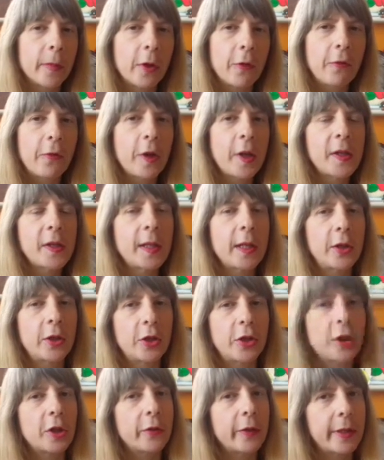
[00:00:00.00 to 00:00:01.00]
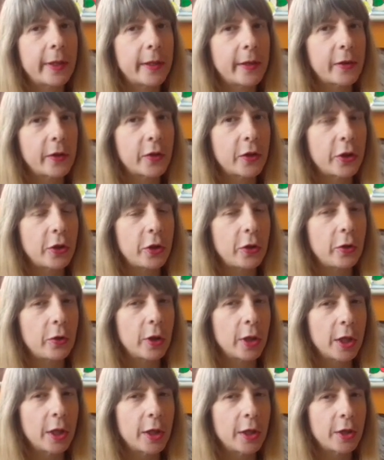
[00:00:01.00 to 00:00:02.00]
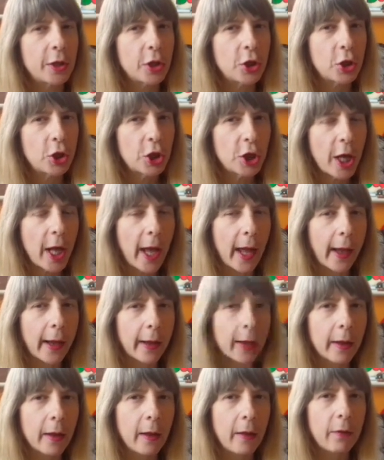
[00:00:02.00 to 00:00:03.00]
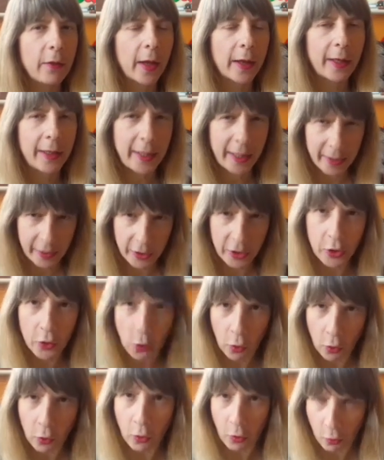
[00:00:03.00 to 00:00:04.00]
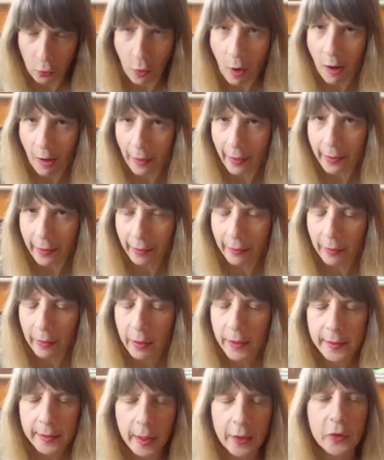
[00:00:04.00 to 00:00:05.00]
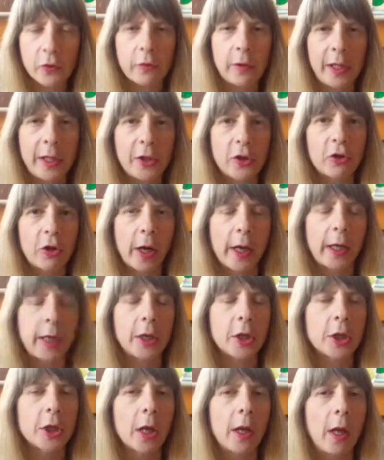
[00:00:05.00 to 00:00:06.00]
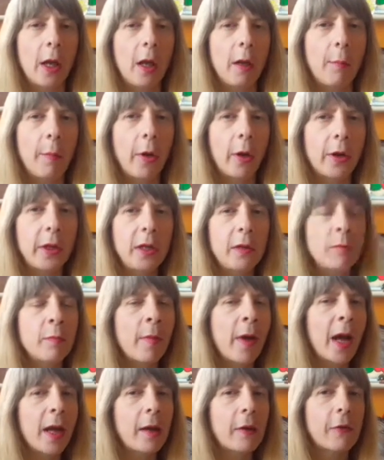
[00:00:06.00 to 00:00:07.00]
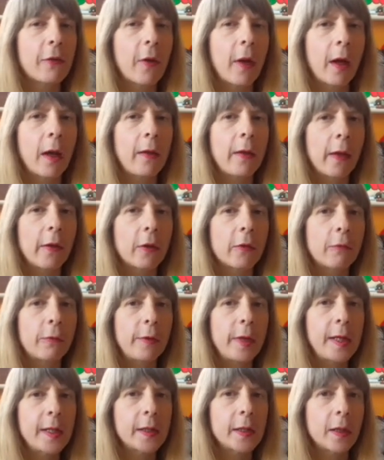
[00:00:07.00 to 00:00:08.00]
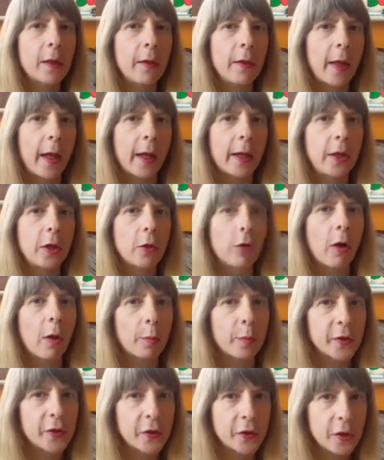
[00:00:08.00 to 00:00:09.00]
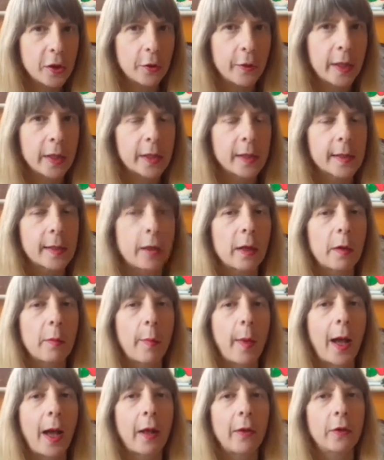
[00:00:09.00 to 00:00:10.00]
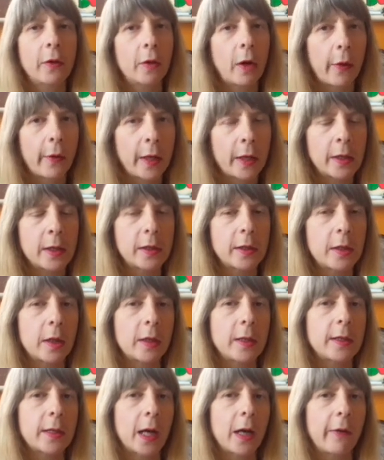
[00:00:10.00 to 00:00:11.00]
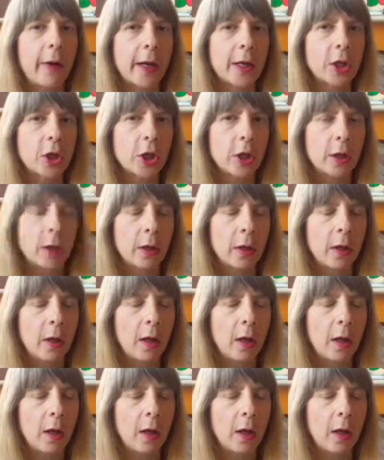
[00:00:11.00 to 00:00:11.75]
the first thing to do is to check that it is your why. And that sounds really strange, but you might find that the reason that you are pursuing a certain path or going in a certain direction